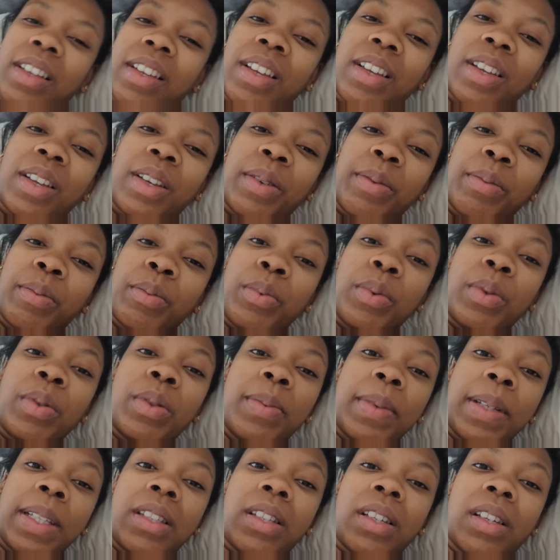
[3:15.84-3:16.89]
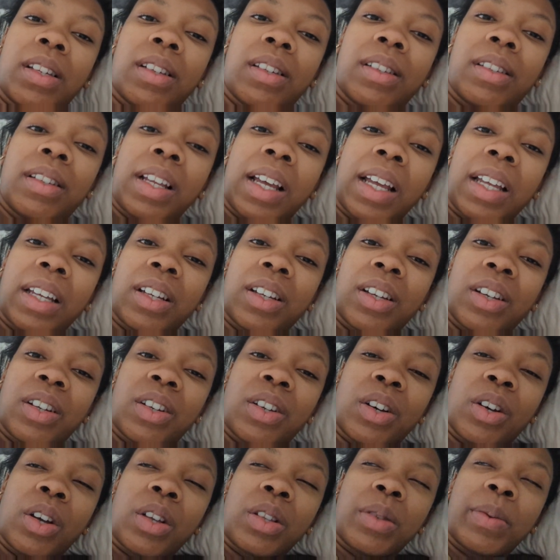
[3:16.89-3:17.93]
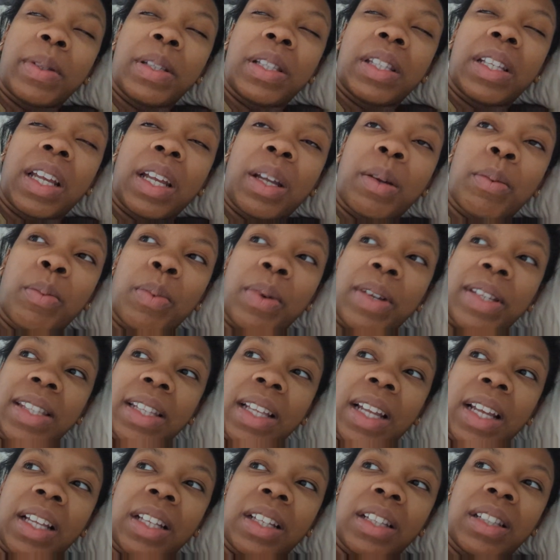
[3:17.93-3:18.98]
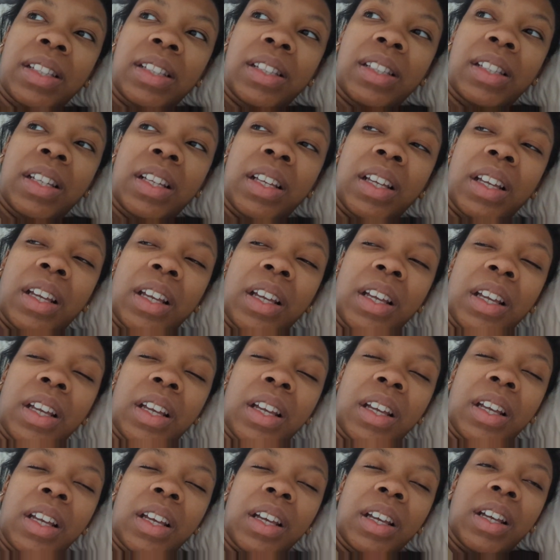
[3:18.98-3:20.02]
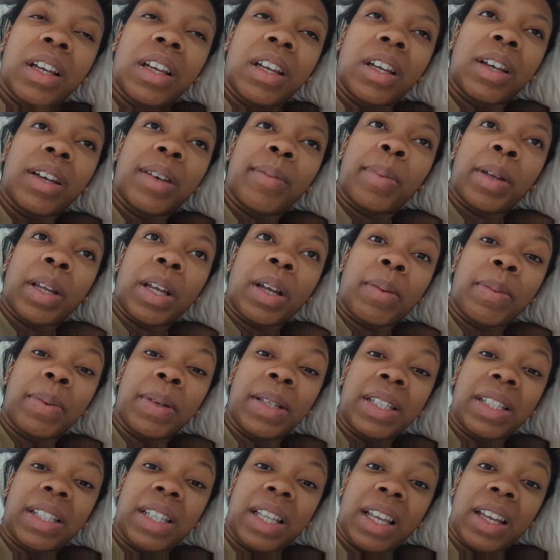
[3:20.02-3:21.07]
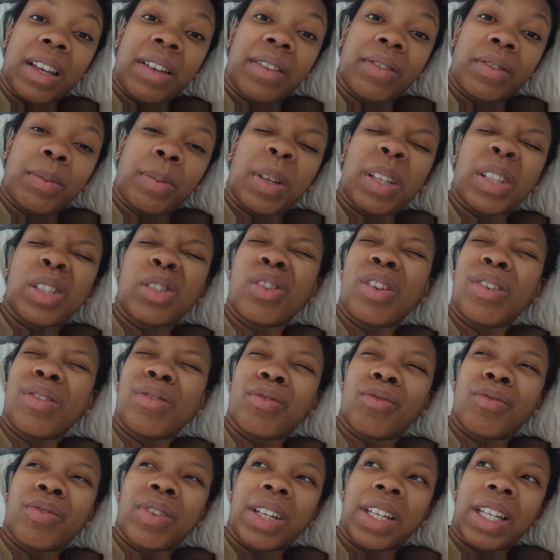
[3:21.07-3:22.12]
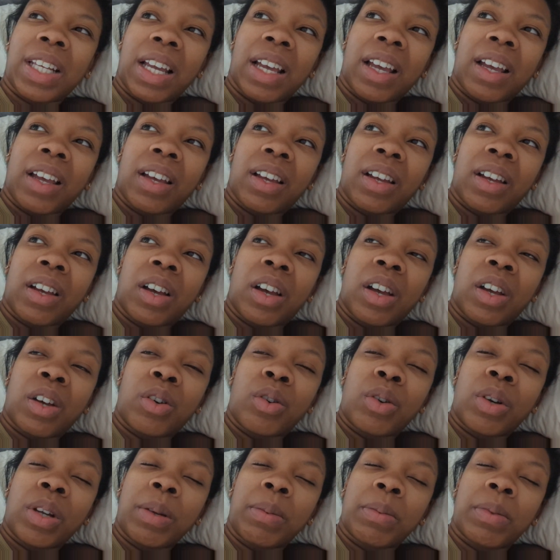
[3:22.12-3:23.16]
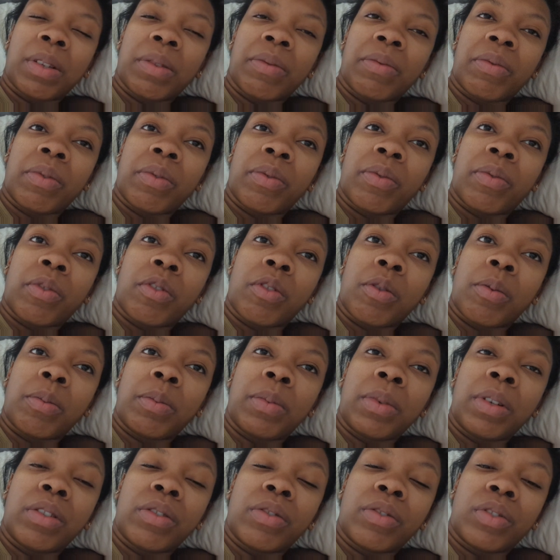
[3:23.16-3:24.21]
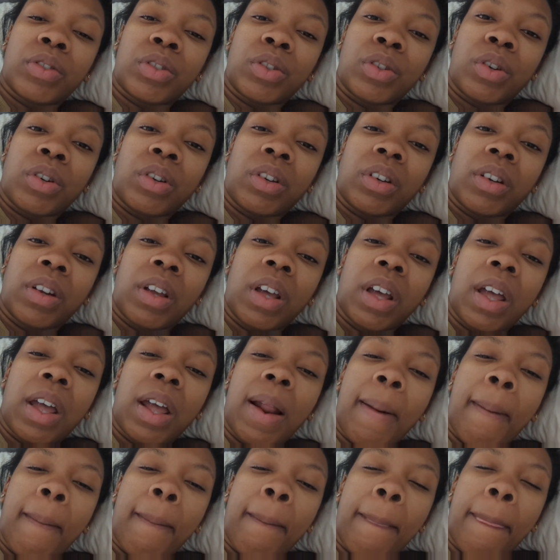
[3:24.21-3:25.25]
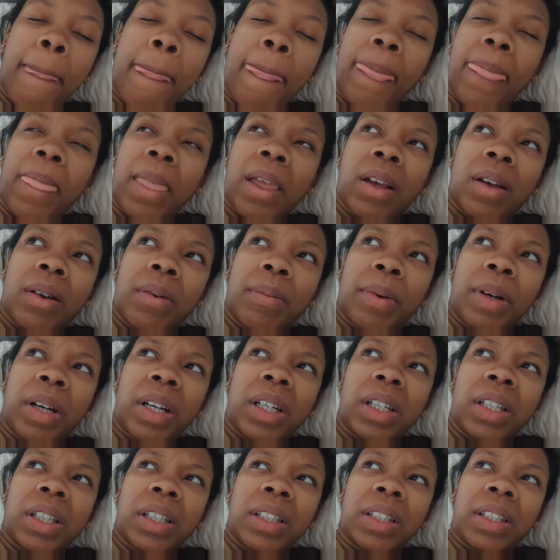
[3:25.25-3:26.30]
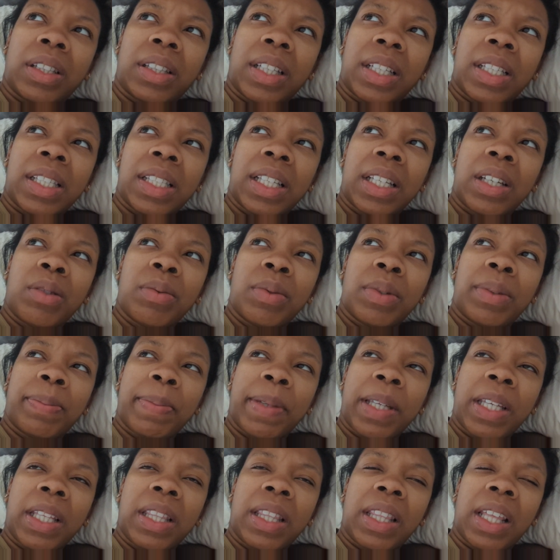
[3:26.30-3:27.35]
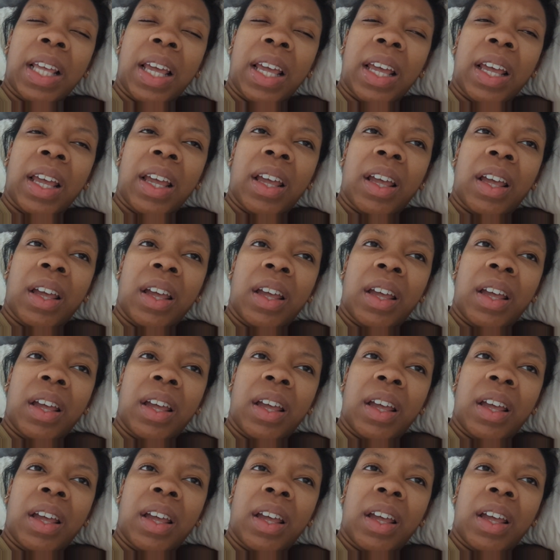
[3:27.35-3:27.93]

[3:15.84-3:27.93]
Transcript: We was meant to like go, I was meant to take him West End, pick up his gift, but it's not even ready yet. I got him something from Louis Vuitton, but they said it would be there